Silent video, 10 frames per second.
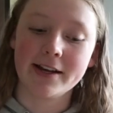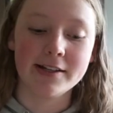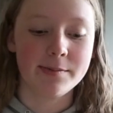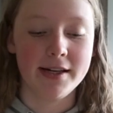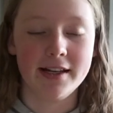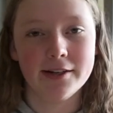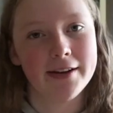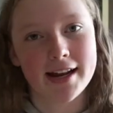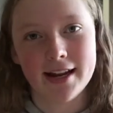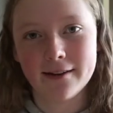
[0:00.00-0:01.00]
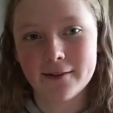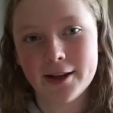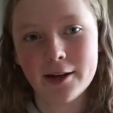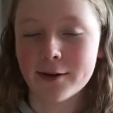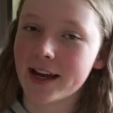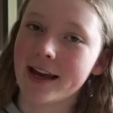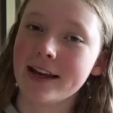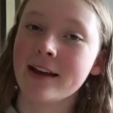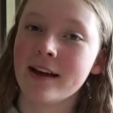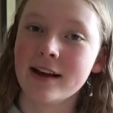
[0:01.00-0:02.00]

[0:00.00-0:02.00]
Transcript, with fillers: going to be doing a little Q and A